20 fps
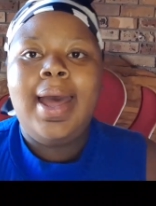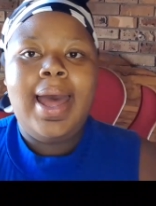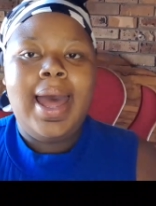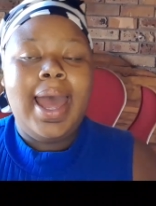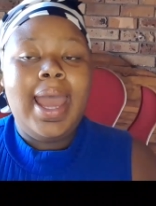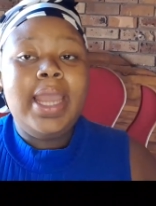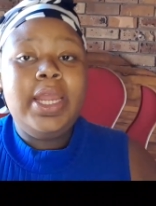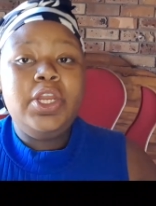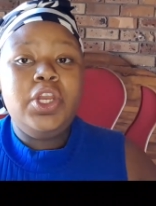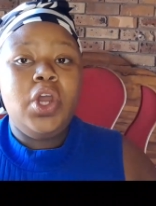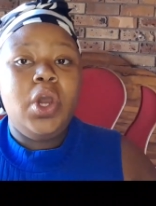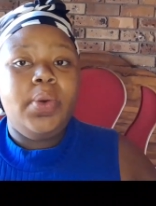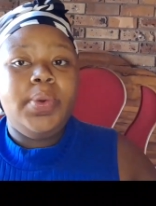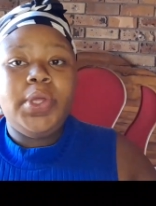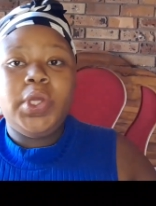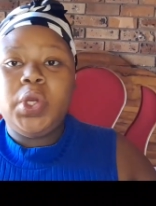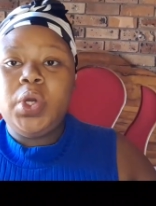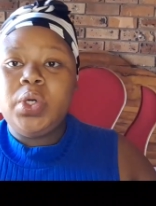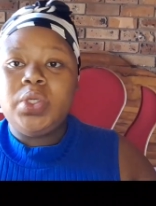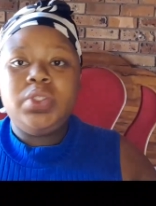I know we
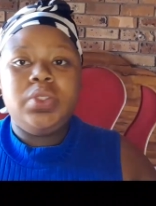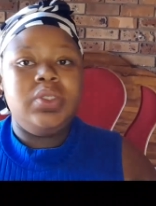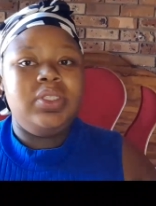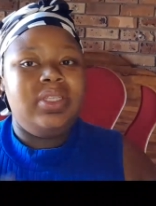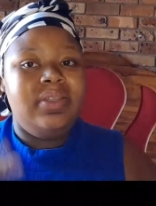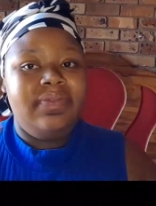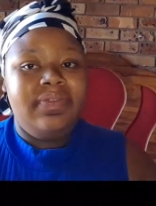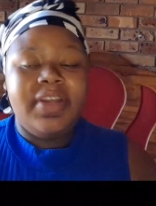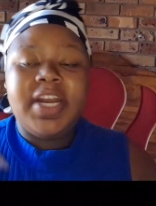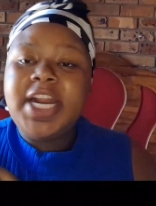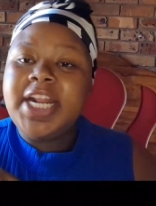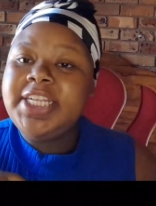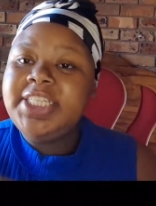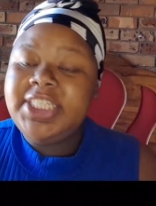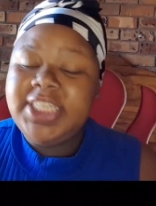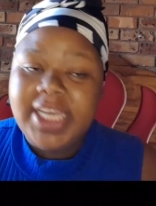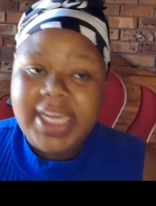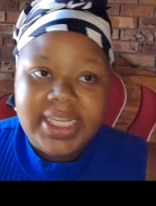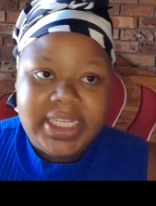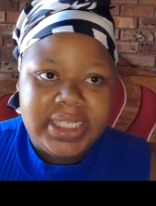go to different
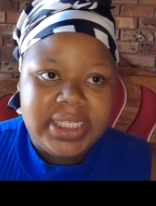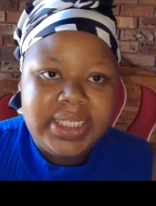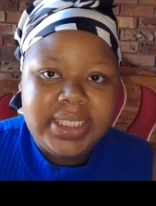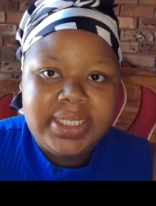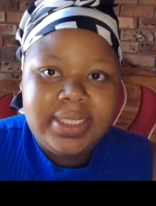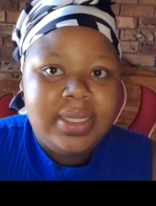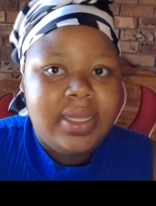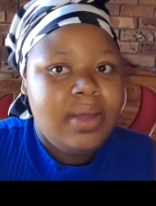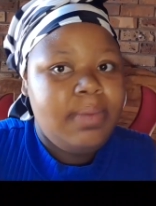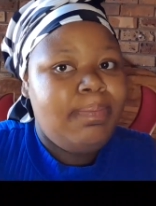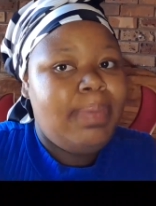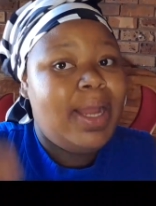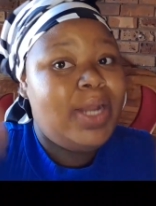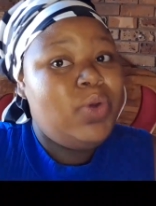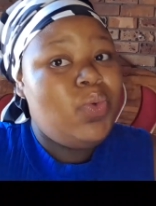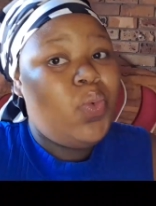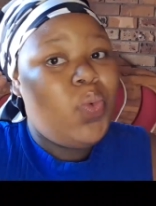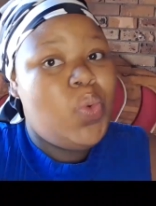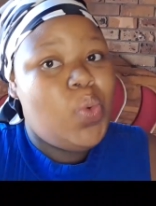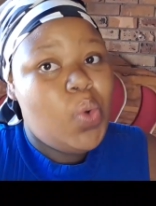churches, but
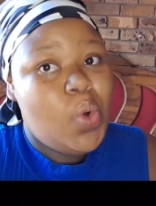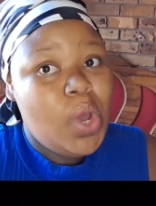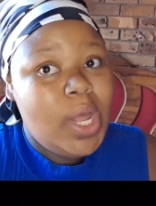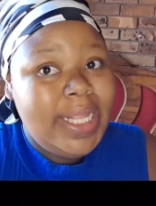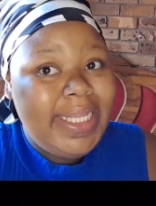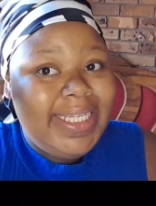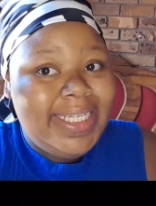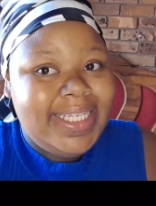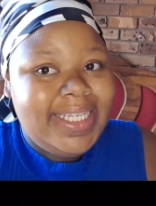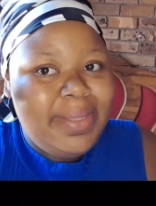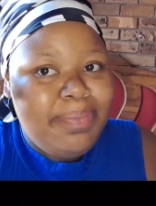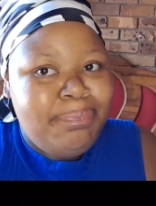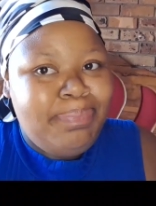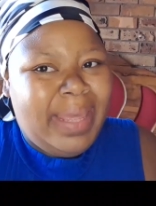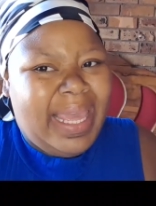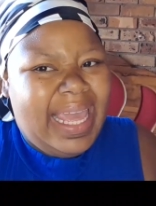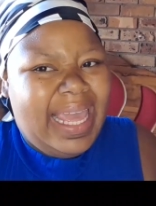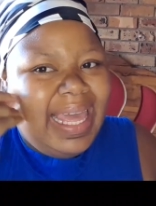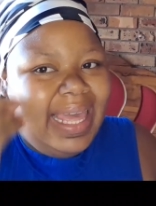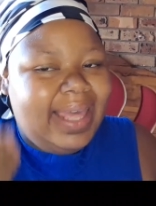
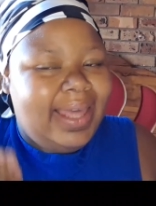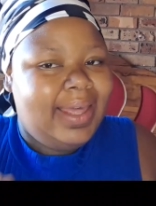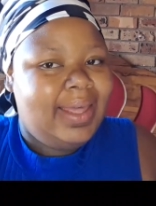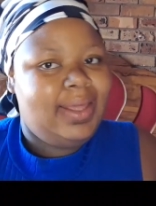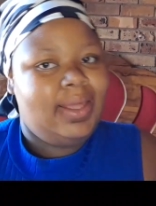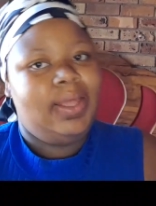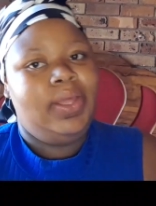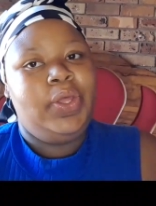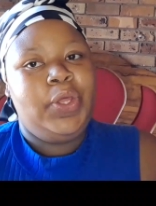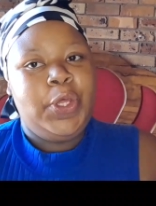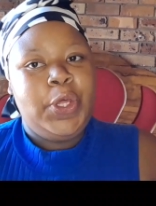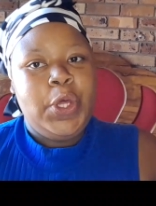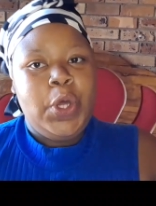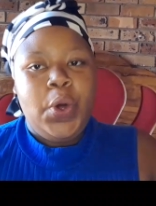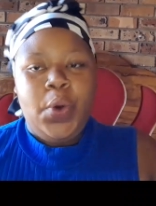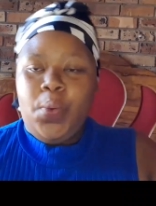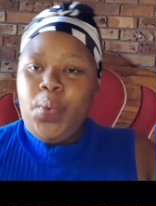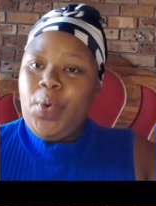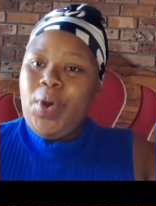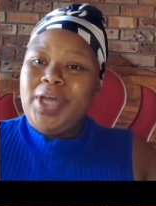worshiping,
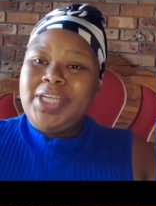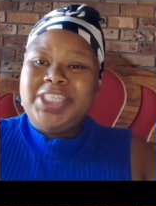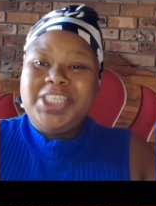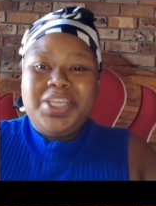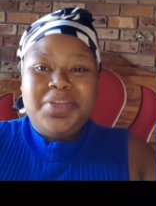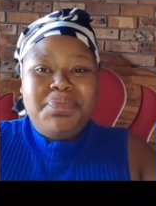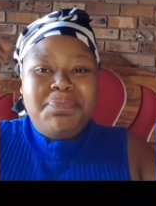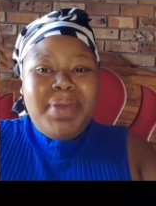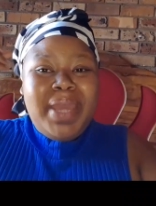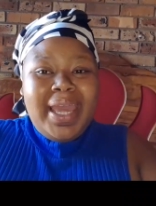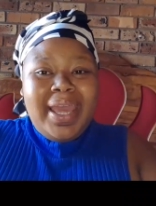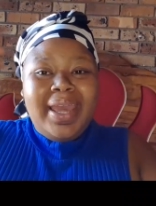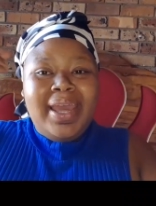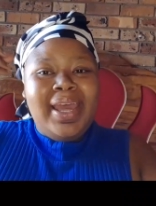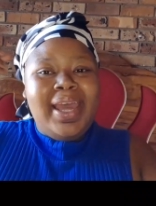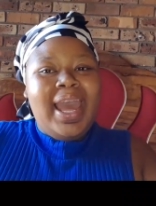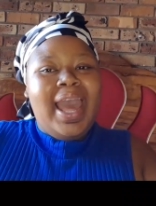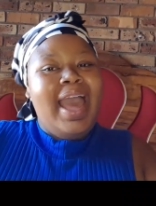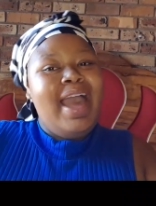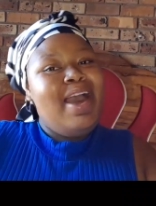a worship
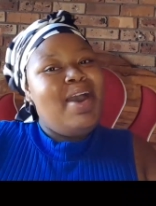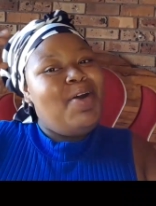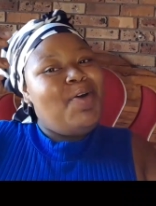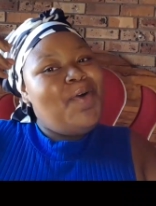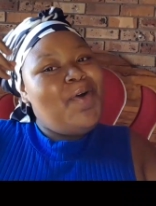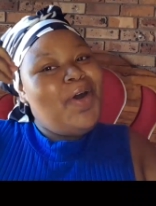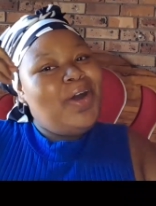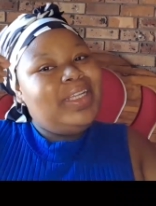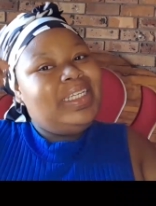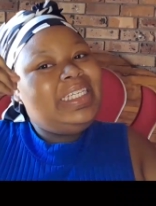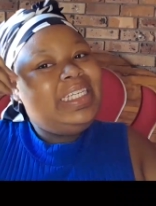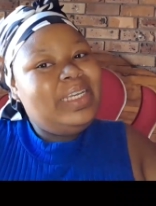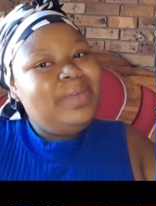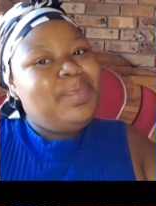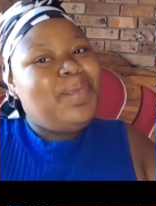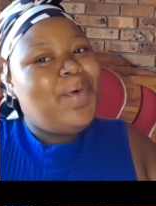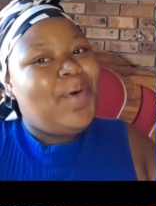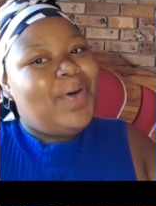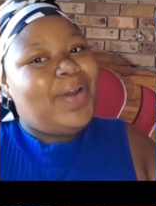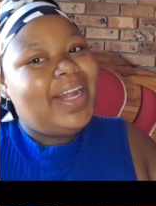
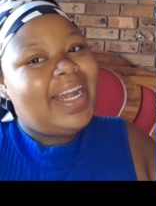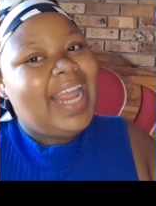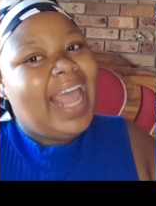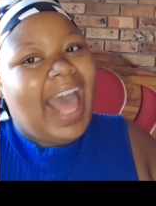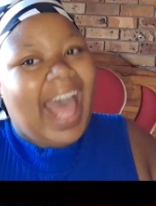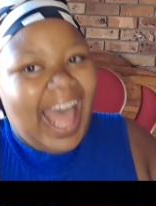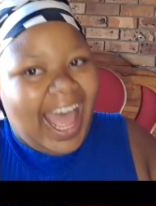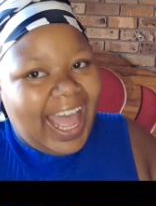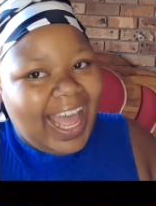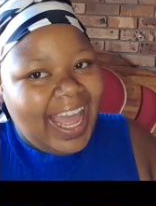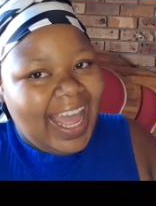warrior